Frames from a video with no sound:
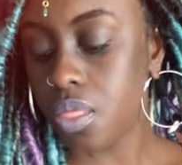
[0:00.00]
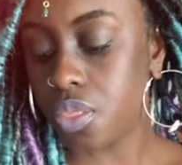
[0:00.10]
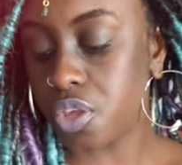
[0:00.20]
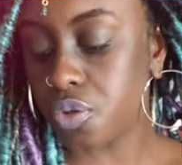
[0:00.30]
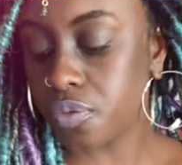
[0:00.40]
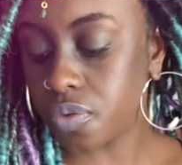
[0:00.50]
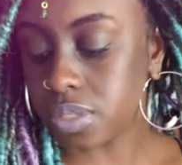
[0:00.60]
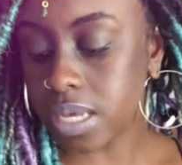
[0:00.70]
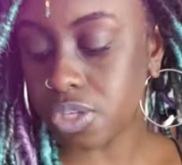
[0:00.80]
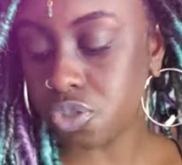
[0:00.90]
The
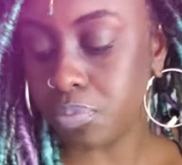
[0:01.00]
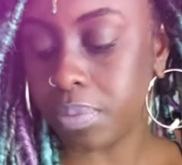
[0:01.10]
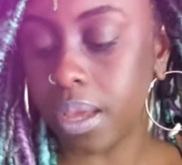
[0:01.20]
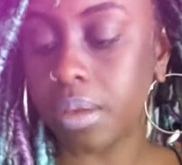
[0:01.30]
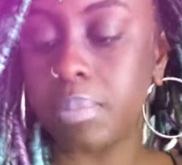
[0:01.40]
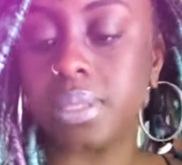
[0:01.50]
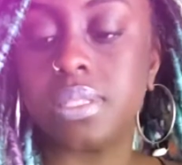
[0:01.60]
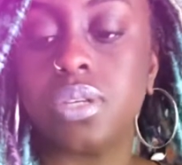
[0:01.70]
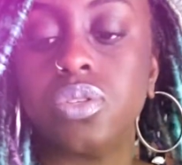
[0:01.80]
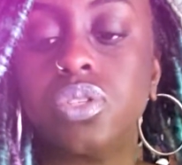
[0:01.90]
universe has your back
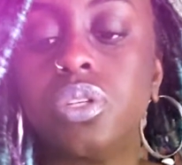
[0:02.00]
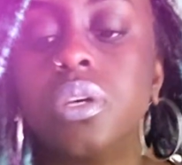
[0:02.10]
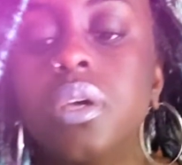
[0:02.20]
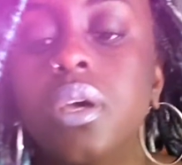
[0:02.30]
message.